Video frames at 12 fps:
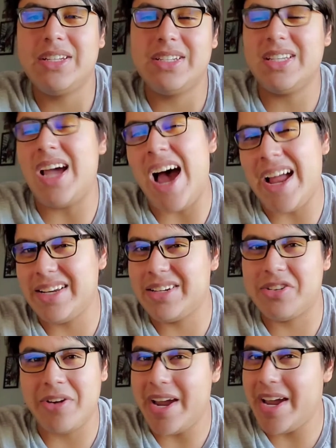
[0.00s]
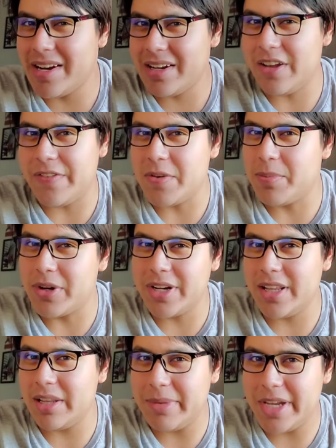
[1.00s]
not great if you put it
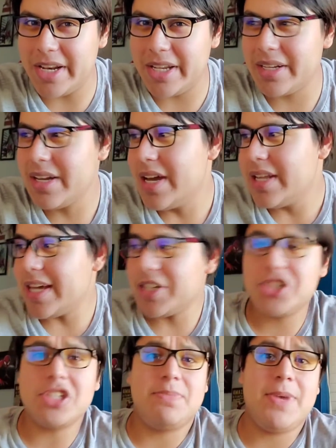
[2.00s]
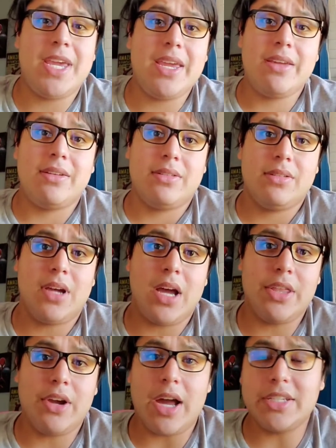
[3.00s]
in the beginning. That's just me.
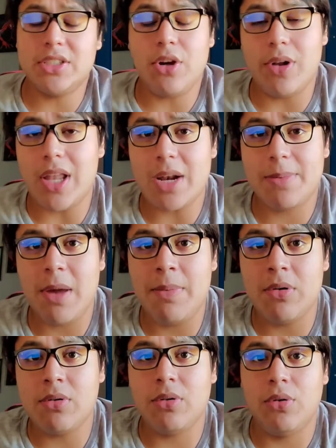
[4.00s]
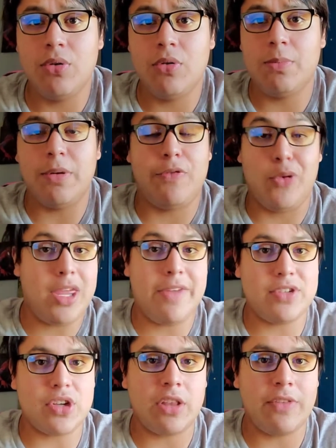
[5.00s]
I know a lot of people who, before they
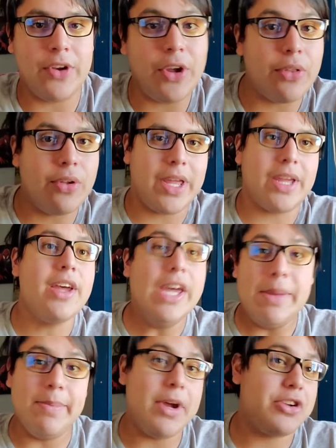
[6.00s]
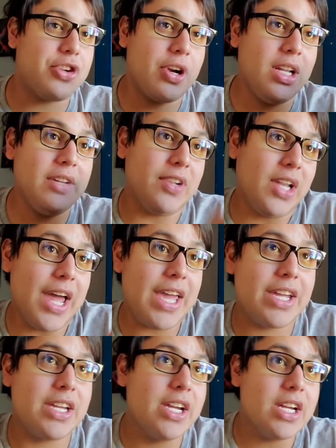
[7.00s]
even start the video, they're like, make sure to leave a
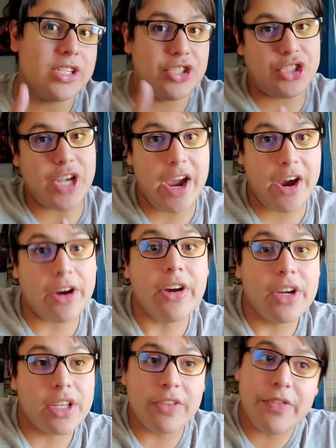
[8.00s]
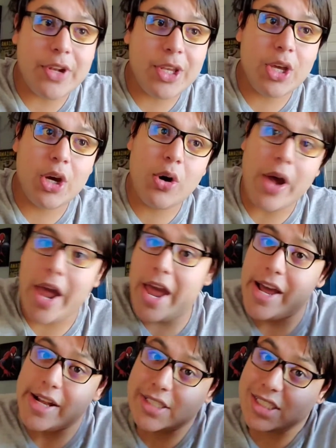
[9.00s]
like, share the video,
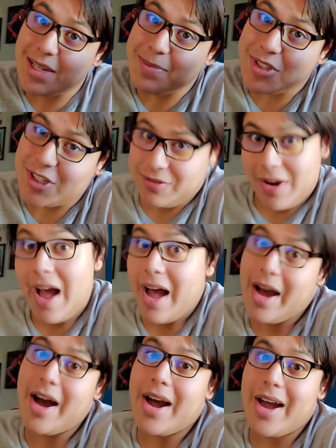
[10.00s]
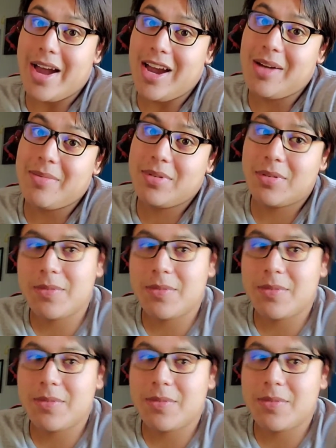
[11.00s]
and subscribe.